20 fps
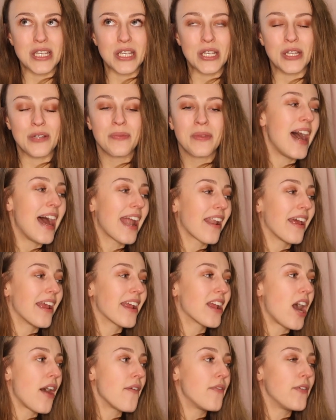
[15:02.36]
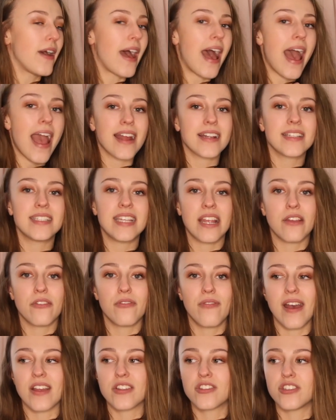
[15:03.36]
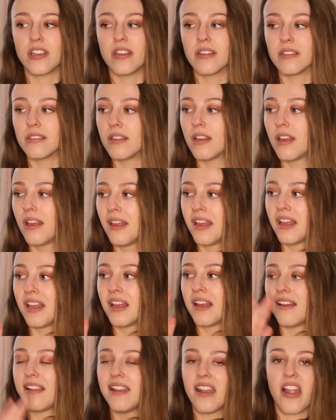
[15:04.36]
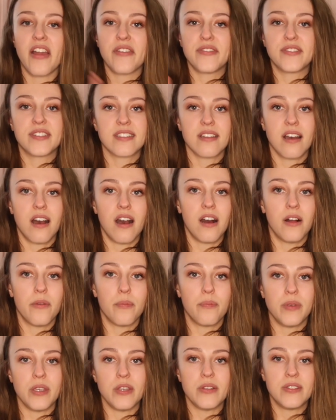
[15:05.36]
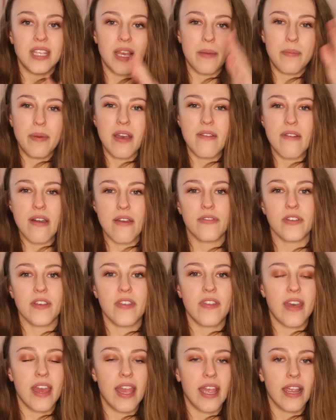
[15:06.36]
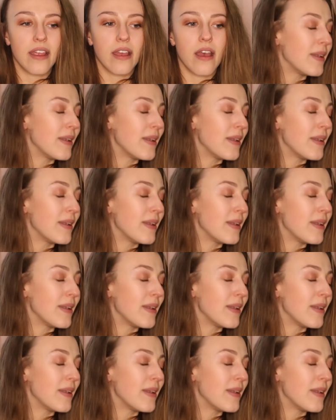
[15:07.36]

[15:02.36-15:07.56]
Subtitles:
to, and I cover acting, fashion, lifestyle, beauty, a bit of everything.